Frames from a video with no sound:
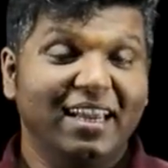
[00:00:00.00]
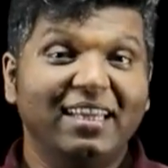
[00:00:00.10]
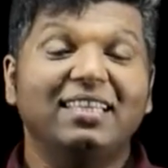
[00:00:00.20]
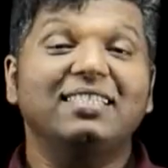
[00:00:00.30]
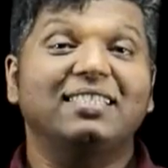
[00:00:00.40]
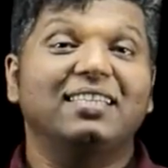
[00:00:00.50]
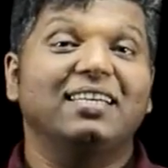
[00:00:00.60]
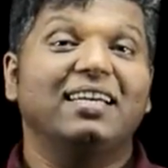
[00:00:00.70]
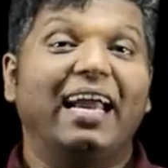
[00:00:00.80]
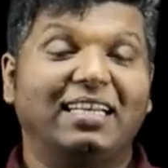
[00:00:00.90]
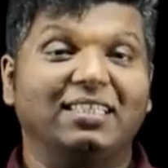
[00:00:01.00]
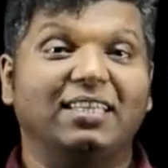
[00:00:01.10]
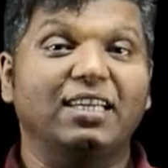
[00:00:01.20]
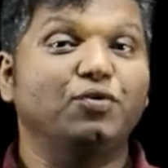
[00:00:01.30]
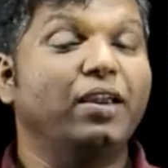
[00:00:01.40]
in this
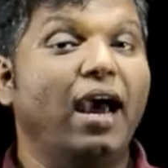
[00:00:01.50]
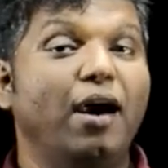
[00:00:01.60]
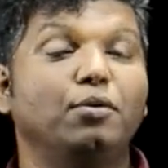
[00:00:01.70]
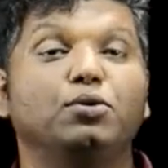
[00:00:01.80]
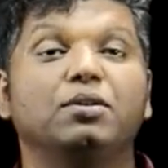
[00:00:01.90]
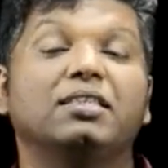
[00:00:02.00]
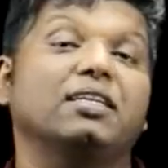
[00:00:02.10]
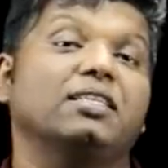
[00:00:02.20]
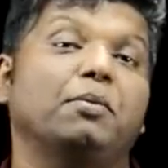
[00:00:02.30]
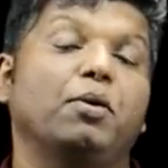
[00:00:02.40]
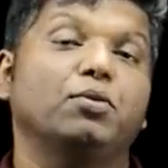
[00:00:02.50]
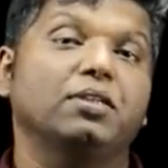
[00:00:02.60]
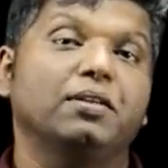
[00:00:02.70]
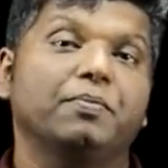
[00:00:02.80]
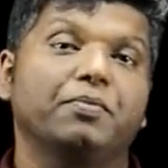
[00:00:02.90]
exercise we have to discuss about
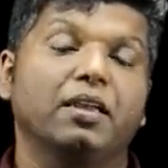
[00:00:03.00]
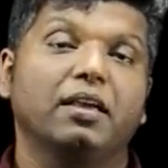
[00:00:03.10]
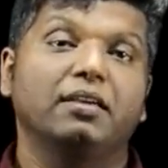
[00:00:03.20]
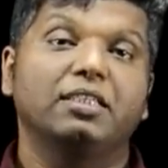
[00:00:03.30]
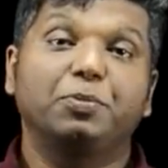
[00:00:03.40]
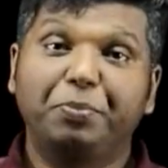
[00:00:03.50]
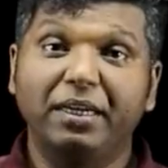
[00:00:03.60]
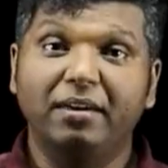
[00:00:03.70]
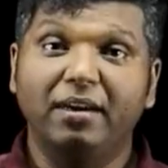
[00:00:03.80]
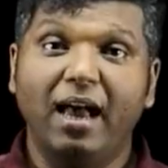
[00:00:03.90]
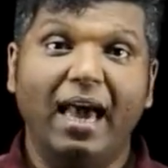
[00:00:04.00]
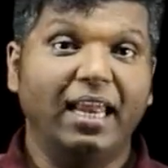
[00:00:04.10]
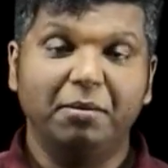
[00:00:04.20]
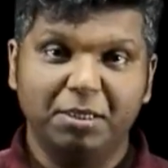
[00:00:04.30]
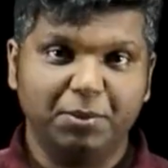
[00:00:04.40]
sphere and
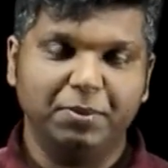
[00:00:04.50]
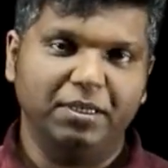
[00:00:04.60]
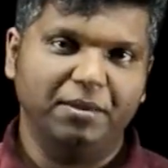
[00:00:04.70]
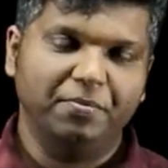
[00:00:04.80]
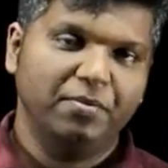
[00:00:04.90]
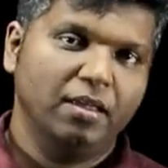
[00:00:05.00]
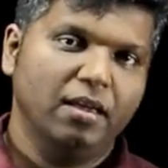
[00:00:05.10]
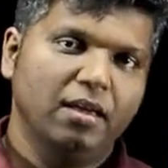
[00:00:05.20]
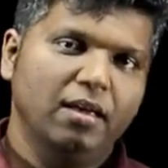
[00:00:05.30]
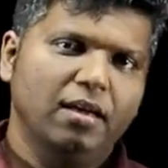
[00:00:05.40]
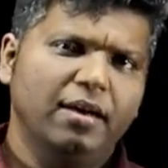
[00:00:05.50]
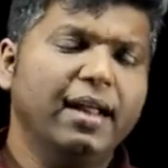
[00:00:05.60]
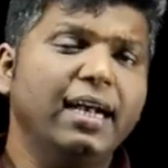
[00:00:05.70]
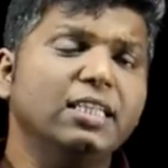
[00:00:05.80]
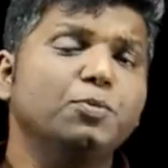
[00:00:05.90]
hemisphere.
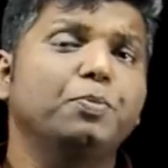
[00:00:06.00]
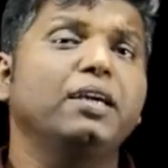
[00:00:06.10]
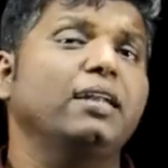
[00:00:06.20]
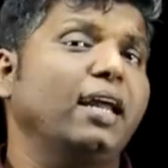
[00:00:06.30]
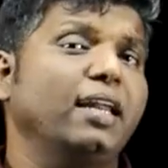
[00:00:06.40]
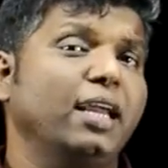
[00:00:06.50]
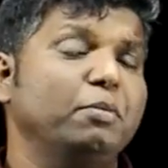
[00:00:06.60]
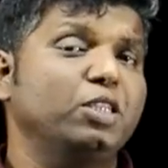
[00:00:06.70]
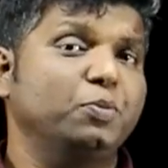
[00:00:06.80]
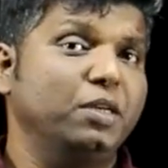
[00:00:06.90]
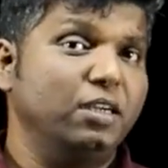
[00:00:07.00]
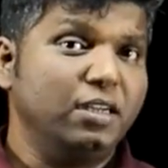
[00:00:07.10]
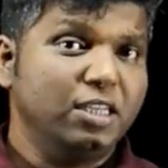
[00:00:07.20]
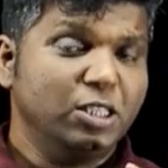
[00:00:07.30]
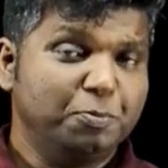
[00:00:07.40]
Regarding sphere and hemisphere,
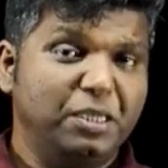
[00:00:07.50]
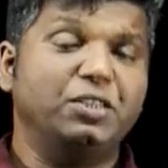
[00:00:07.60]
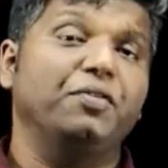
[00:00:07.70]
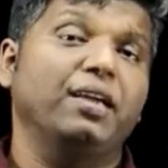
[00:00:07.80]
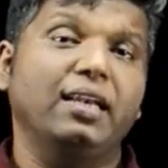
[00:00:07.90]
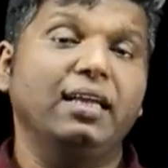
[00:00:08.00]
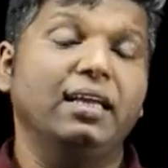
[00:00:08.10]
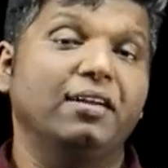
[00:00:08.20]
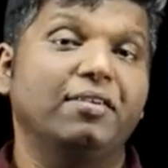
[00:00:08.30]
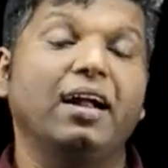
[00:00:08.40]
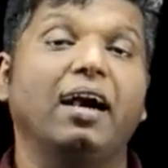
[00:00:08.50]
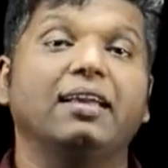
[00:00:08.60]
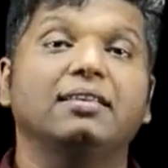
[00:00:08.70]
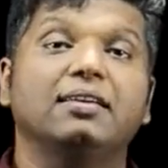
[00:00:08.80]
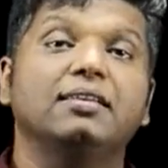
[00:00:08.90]
specifically regarding
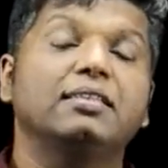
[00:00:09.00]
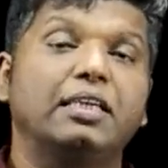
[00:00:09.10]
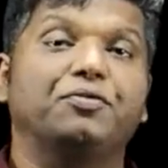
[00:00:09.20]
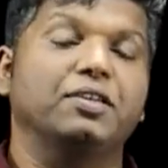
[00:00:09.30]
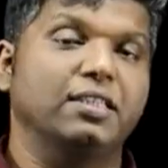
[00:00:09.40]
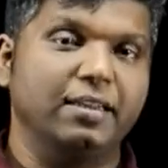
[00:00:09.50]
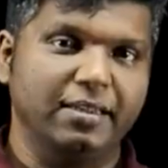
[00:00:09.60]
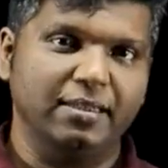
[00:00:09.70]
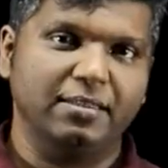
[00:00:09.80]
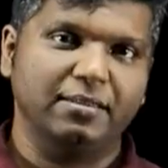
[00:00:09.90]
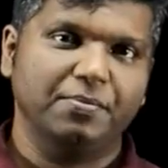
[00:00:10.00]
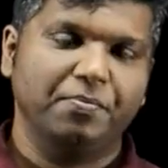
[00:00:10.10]
the surface areas.